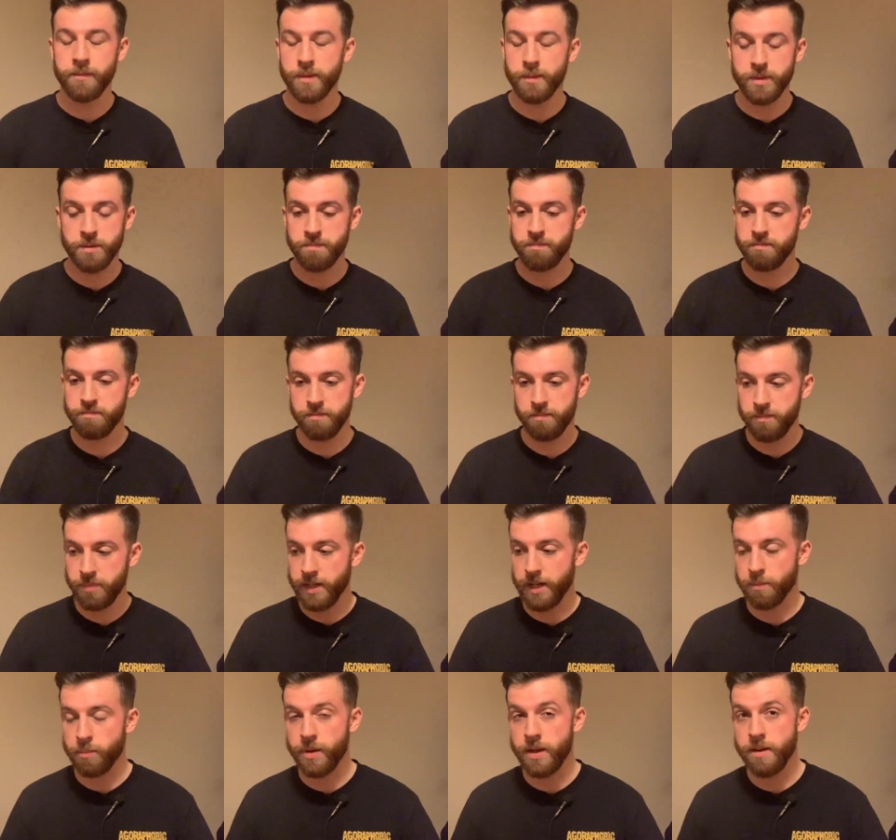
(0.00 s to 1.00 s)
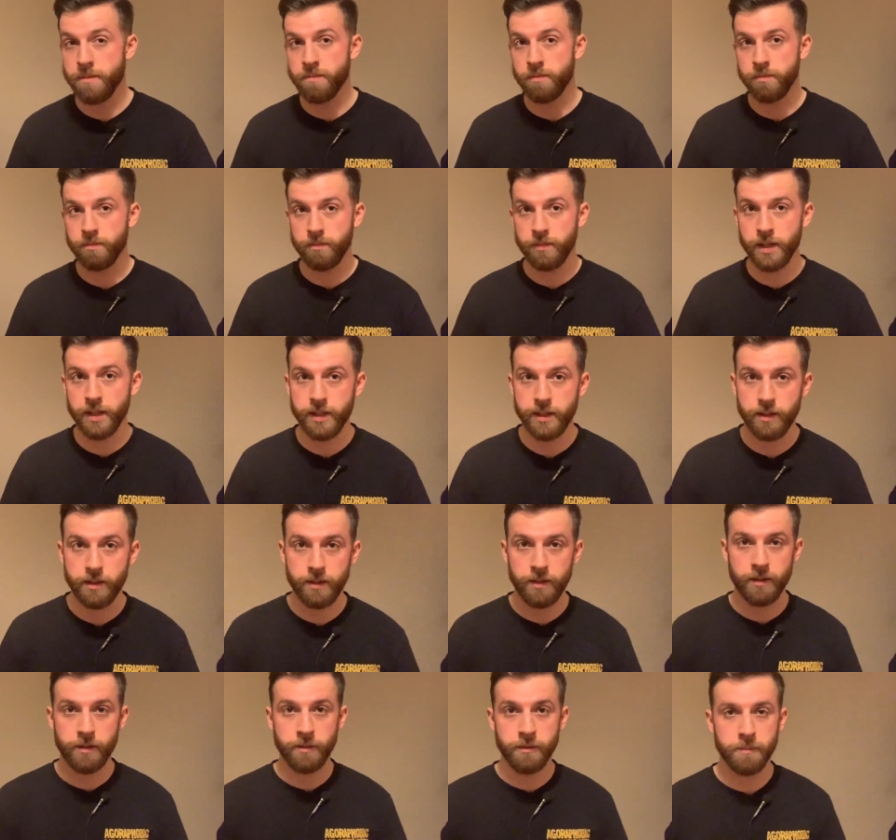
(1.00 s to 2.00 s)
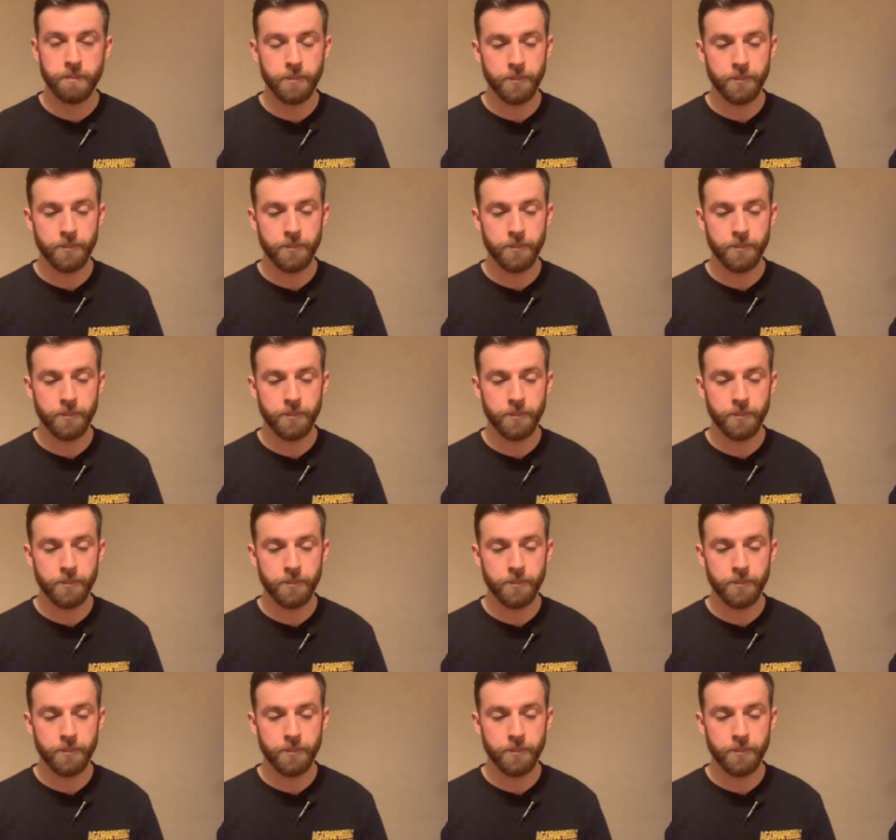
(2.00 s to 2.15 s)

I mean, it's been happening late, you know,